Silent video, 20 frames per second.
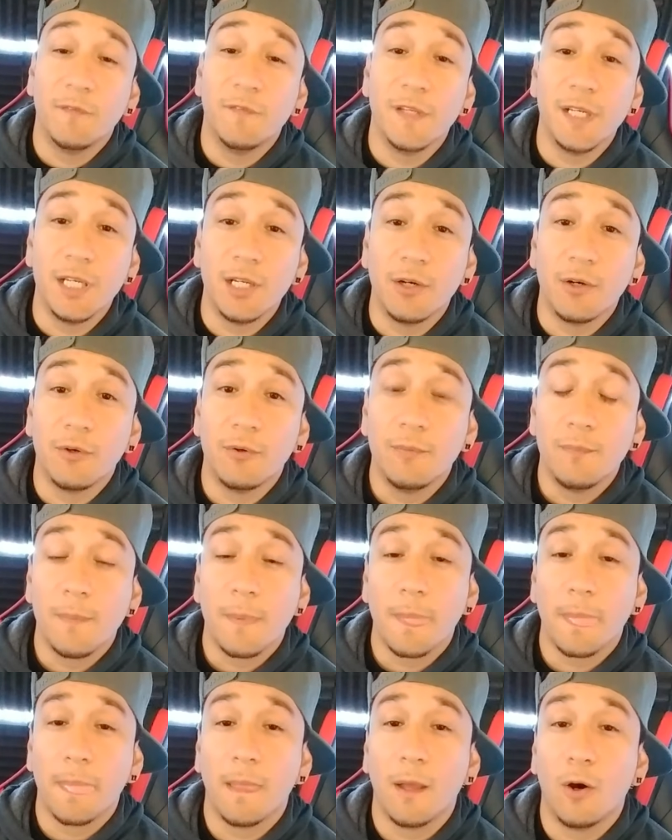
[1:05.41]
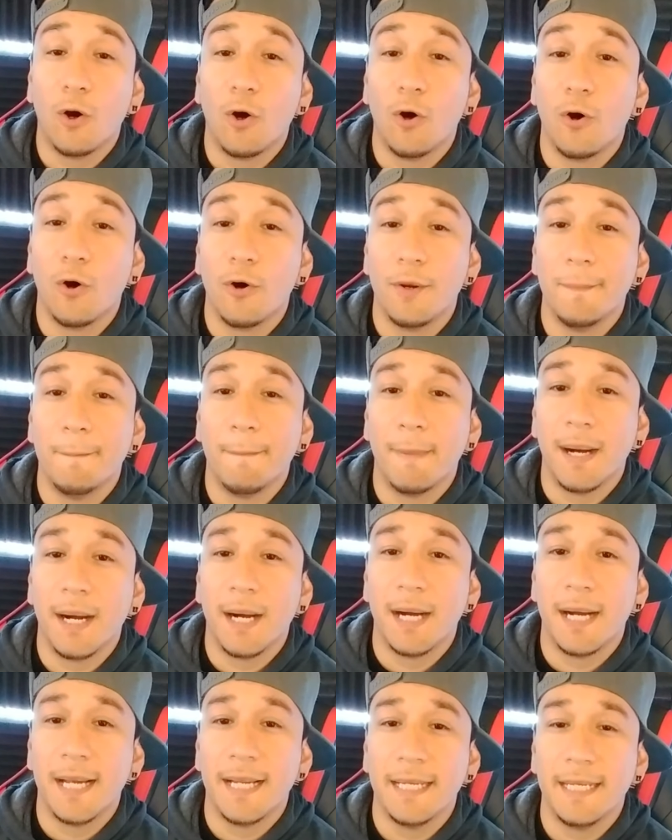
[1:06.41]
video, on
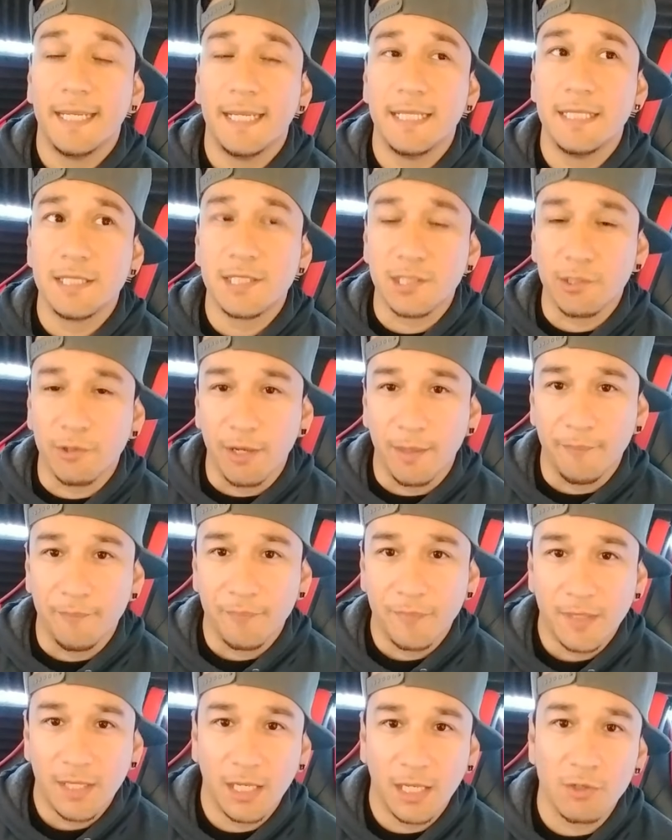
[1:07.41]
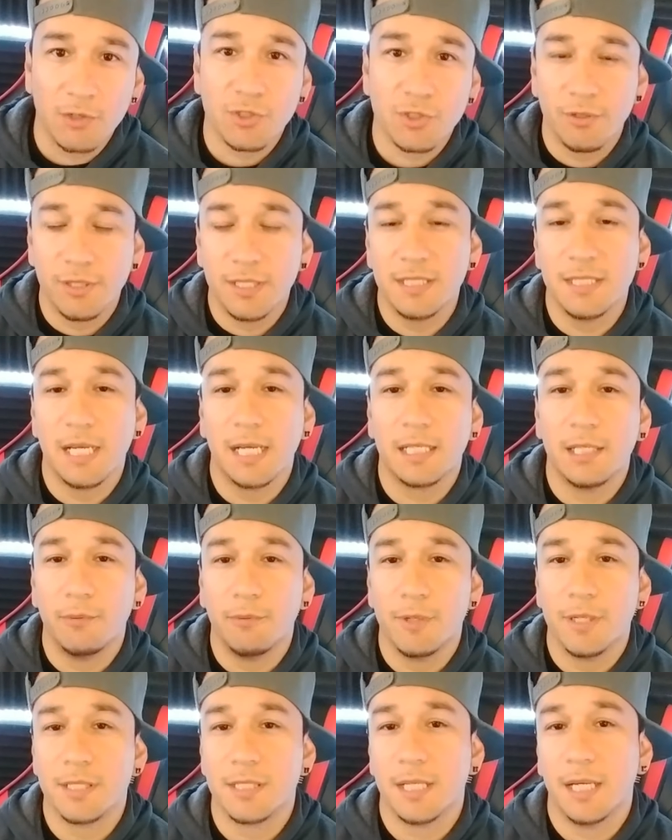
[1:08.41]
my Instagram, and I'll show you exactly
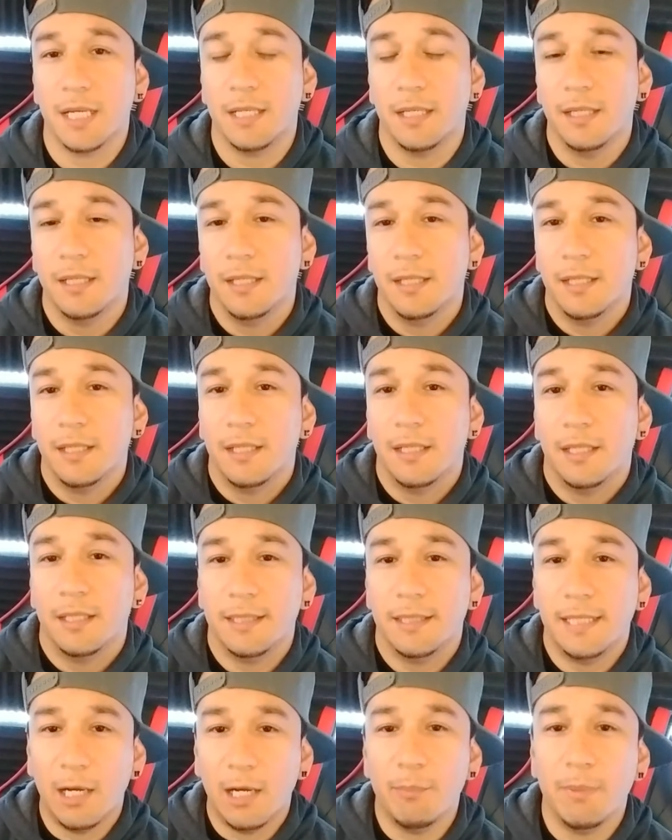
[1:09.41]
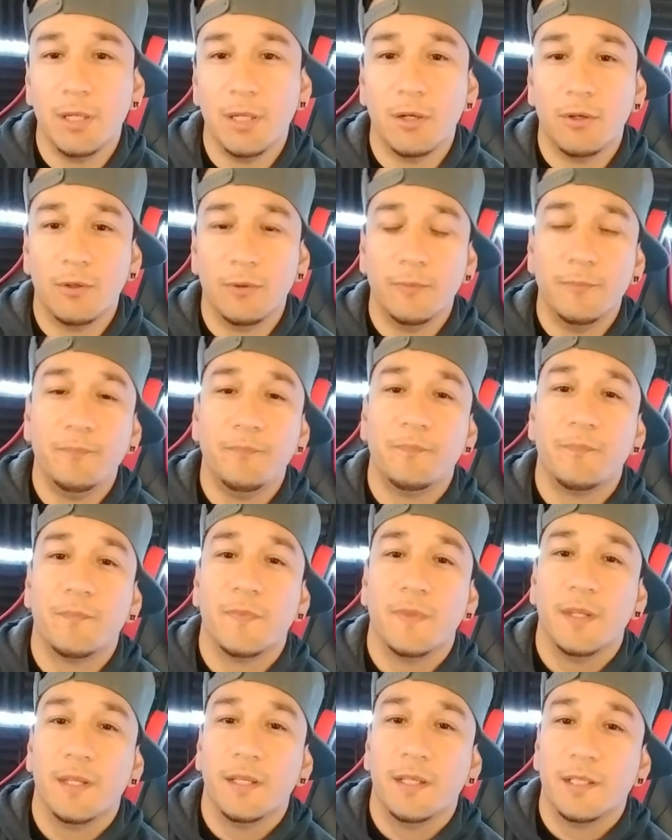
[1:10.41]
where it's at down below.
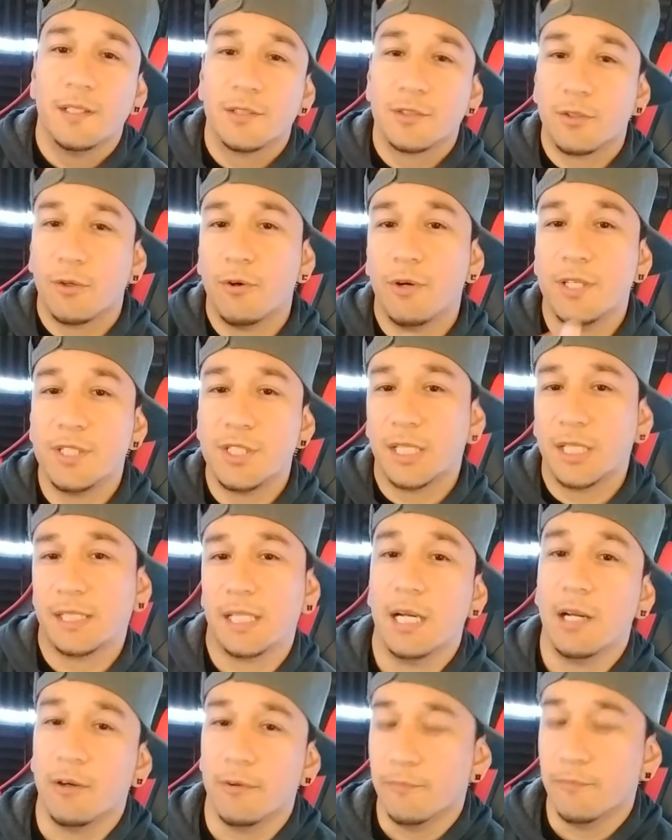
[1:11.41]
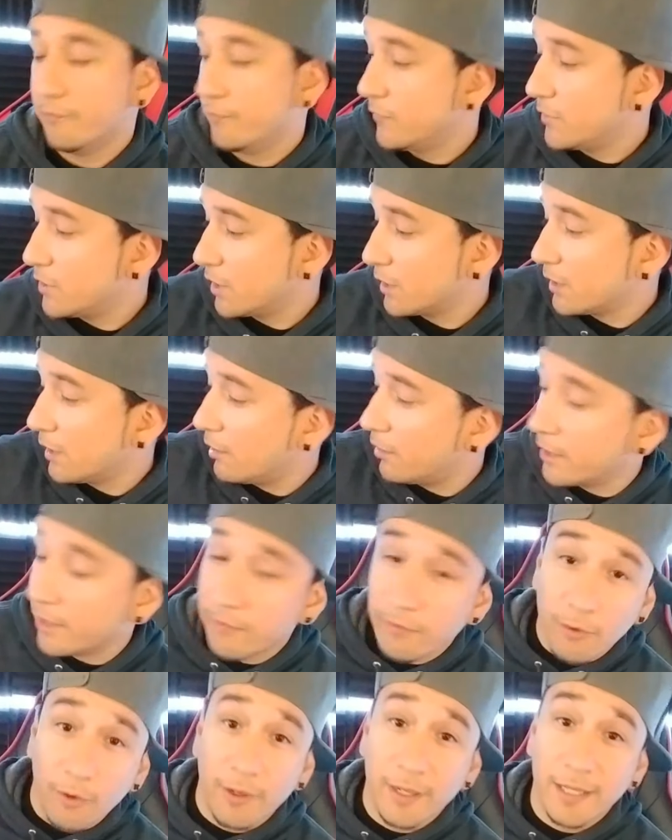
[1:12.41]
So go ahead and check that out. Check that out.
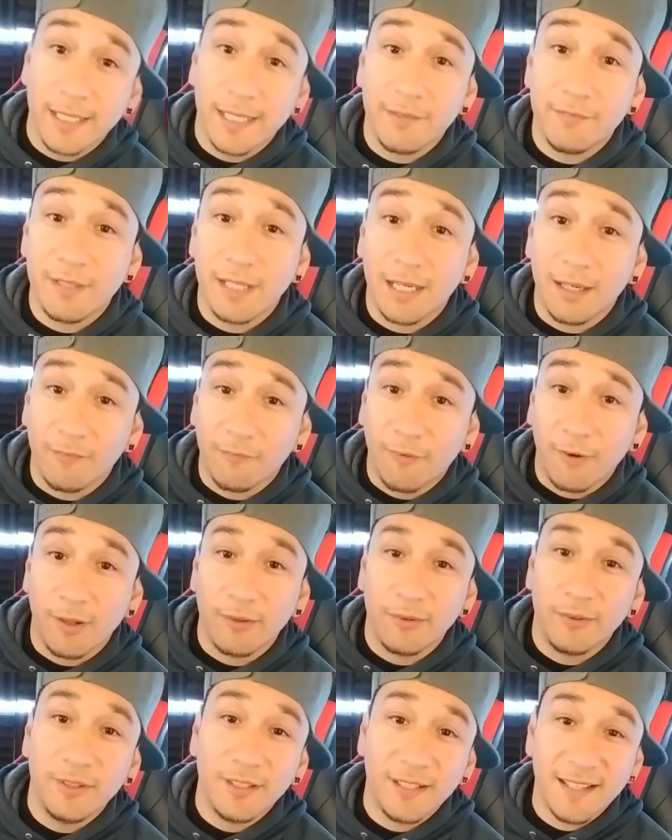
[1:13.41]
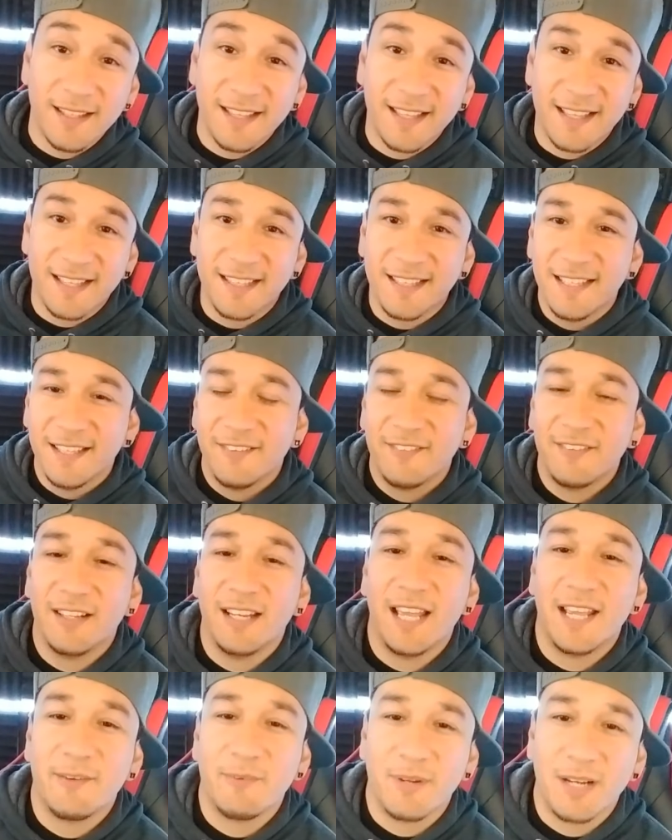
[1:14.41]
Go ahead and give that a follow. If you
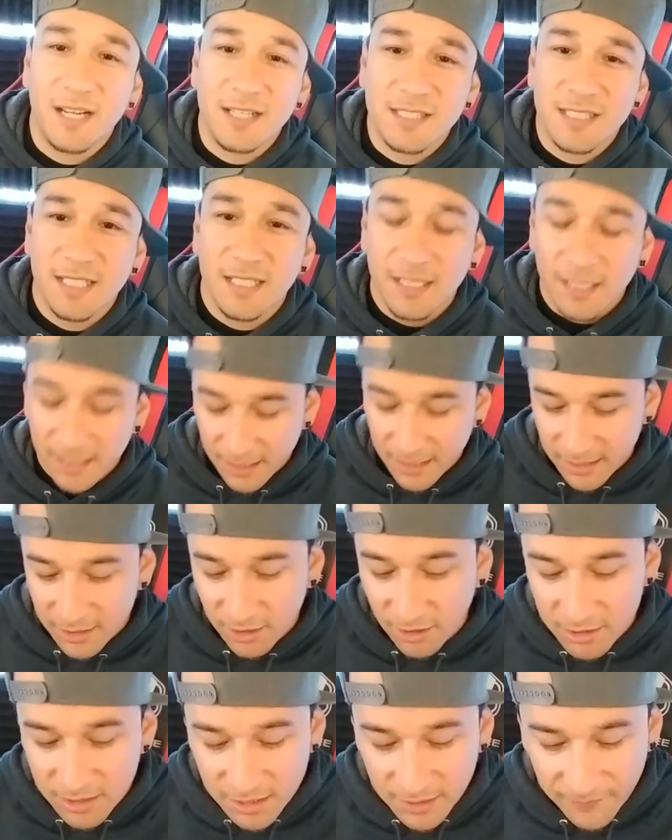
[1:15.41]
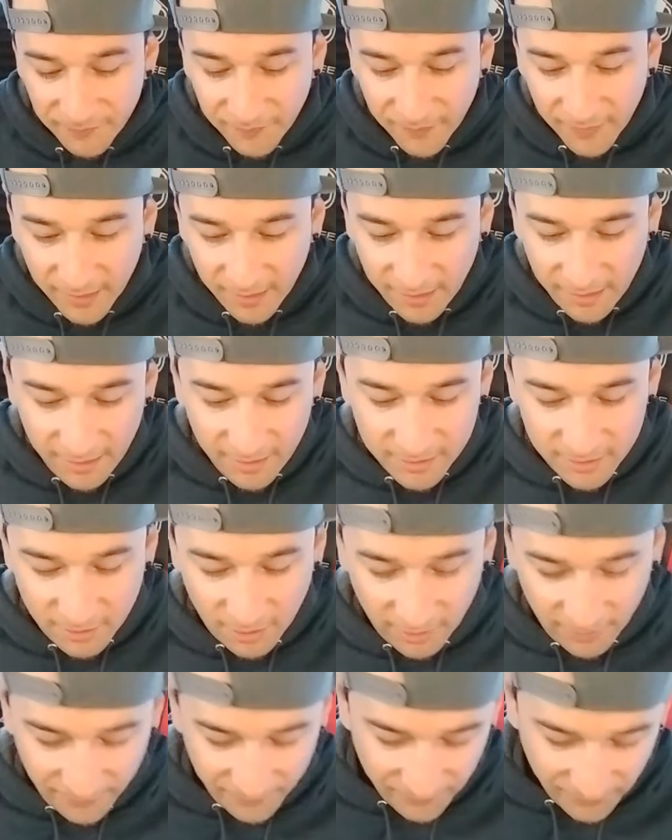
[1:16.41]
like what I see, y'all see. Sorry.